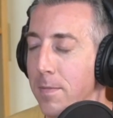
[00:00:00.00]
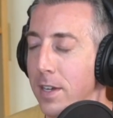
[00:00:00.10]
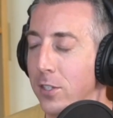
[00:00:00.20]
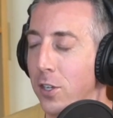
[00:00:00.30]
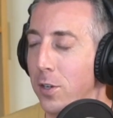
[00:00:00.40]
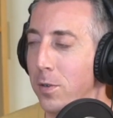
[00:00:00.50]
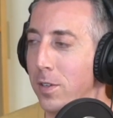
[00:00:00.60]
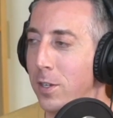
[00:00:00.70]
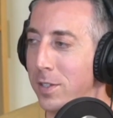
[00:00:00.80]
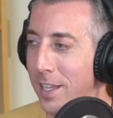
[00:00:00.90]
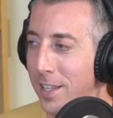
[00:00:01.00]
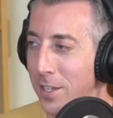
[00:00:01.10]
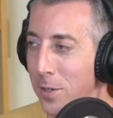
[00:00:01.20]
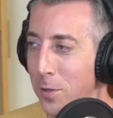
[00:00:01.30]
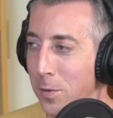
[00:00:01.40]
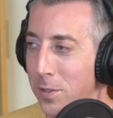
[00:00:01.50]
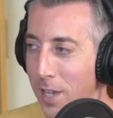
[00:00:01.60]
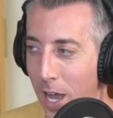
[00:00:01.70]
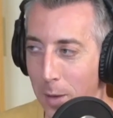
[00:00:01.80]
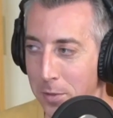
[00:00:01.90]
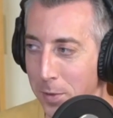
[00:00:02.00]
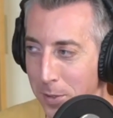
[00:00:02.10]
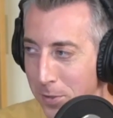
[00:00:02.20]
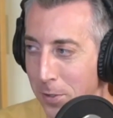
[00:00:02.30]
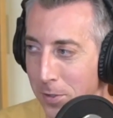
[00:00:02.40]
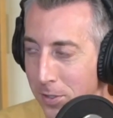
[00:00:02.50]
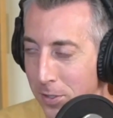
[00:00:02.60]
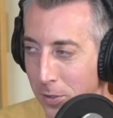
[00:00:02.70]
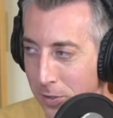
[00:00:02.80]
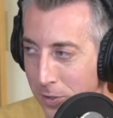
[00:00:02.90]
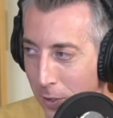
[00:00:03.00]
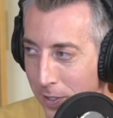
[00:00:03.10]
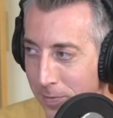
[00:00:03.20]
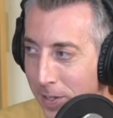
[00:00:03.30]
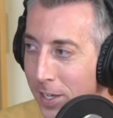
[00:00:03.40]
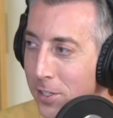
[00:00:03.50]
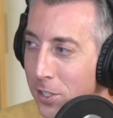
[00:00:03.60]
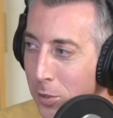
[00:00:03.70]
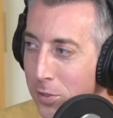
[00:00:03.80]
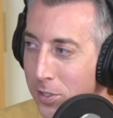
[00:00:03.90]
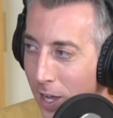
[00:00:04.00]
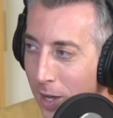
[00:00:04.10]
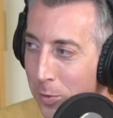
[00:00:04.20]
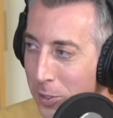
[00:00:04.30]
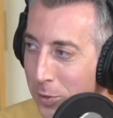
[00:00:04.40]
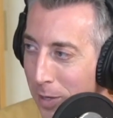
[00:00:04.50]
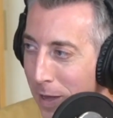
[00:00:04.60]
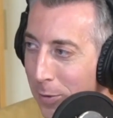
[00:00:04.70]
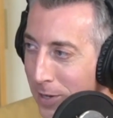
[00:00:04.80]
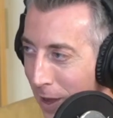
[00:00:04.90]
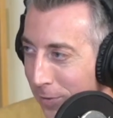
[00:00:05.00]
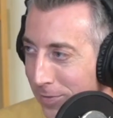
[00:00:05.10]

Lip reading: So you said that you sobbed when you told Nolan. Do you sob when you come out now?